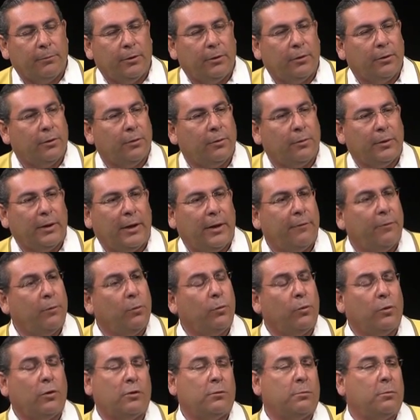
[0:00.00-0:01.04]
you know, we have the
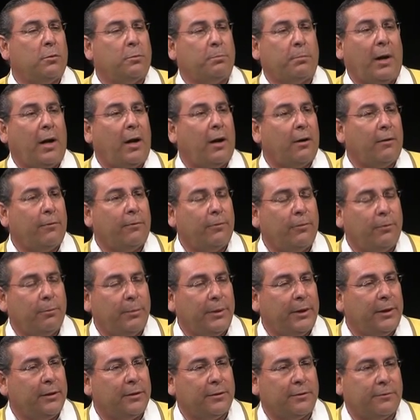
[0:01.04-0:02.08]
world's most powerful,
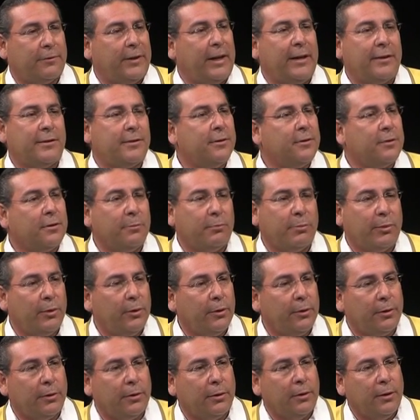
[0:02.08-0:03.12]
biggest, fastest
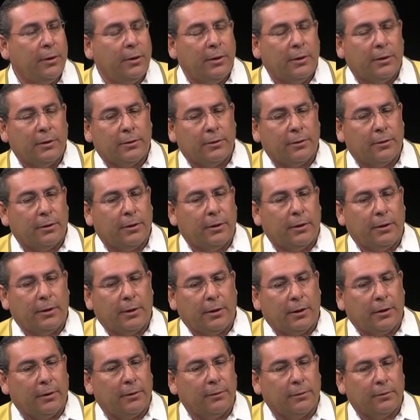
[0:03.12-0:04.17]
computer to the
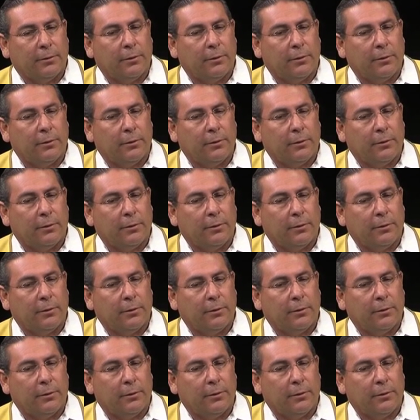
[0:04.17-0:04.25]
uh,